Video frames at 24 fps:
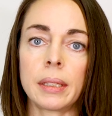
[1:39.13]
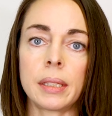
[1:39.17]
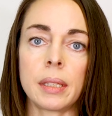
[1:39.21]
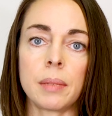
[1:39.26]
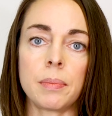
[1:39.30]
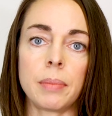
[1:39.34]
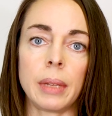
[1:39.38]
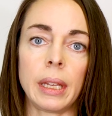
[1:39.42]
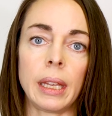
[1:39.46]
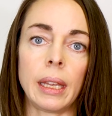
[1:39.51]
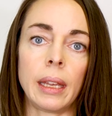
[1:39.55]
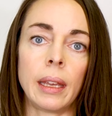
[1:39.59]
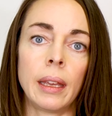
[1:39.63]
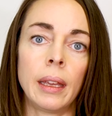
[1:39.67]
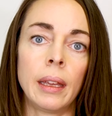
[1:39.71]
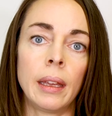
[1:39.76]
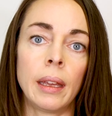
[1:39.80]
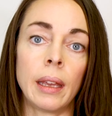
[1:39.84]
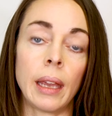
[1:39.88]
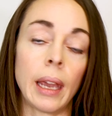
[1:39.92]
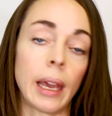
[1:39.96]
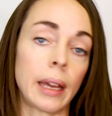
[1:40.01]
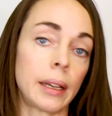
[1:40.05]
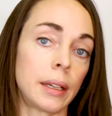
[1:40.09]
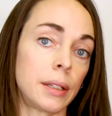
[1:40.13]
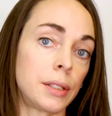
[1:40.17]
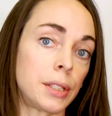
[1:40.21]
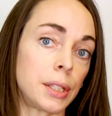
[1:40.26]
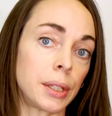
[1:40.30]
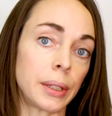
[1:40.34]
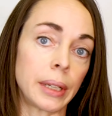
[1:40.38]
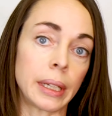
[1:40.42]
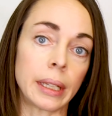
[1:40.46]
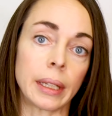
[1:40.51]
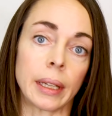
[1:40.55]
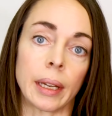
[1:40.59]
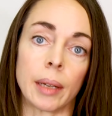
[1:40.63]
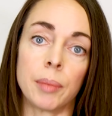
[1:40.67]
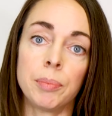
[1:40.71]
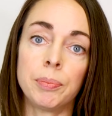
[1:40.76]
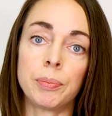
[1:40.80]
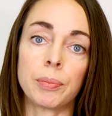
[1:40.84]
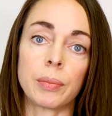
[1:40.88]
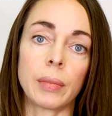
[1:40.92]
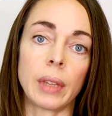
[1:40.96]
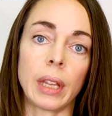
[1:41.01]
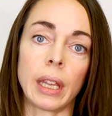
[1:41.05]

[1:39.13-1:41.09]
to be added to your income,